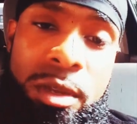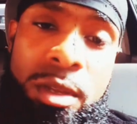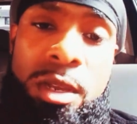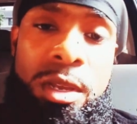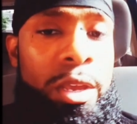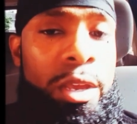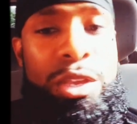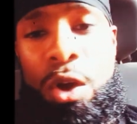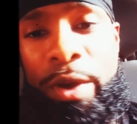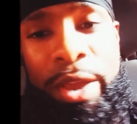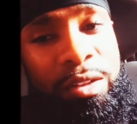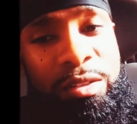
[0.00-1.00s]
And your
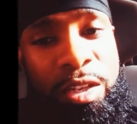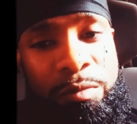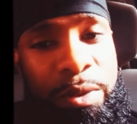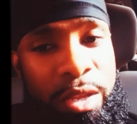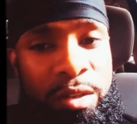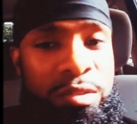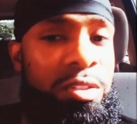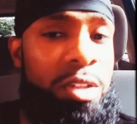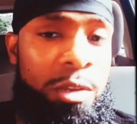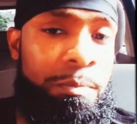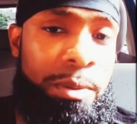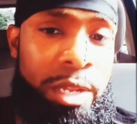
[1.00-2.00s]
ass just be in a sunken
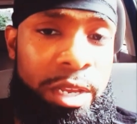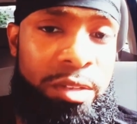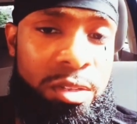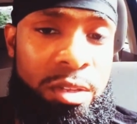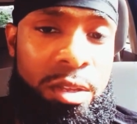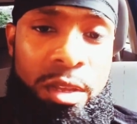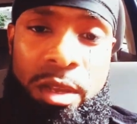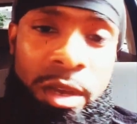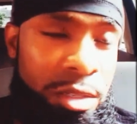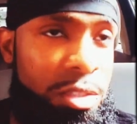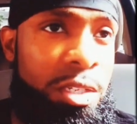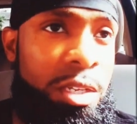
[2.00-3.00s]
place
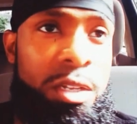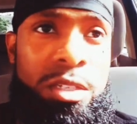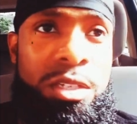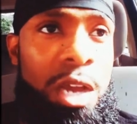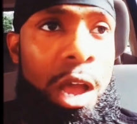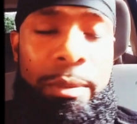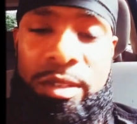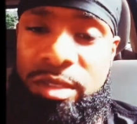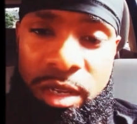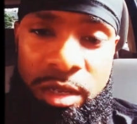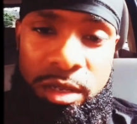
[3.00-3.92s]
until the job is done.